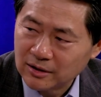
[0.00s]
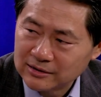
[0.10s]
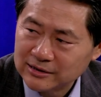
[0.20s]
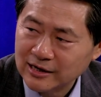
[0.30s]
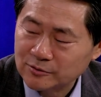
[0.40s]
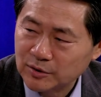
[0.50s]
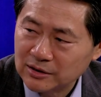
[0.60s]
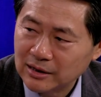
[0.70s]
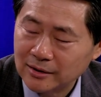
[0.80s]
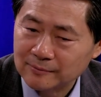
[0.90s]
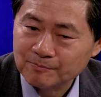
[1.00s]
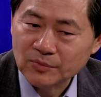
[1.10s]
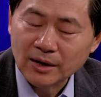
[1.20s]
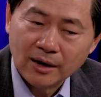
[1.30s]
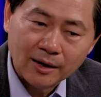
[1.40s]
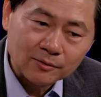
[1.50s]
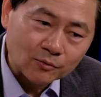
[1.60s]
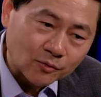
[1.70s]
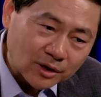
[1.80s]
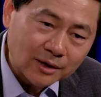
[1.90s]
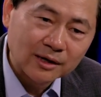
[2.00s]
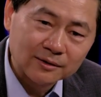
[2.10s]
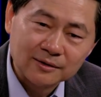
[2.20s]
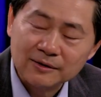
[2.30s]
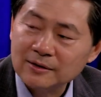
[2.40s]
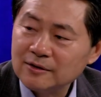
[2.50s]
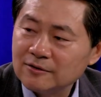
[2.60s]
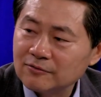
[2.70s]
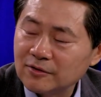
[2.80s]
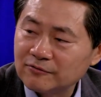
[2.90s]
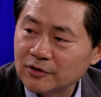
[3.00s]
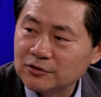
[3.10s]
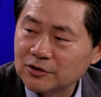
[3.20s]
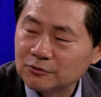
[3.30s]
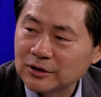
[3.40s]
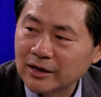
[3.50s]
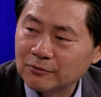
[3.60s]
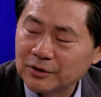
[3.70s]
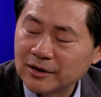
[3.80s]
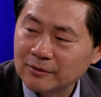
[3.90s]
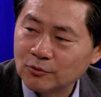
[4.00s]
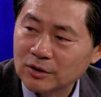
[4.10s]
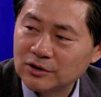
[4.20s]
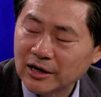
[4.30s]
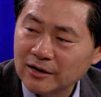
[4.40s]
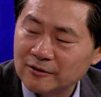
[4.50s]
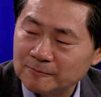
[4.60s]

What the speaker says: assessment, and where are the future we can work together?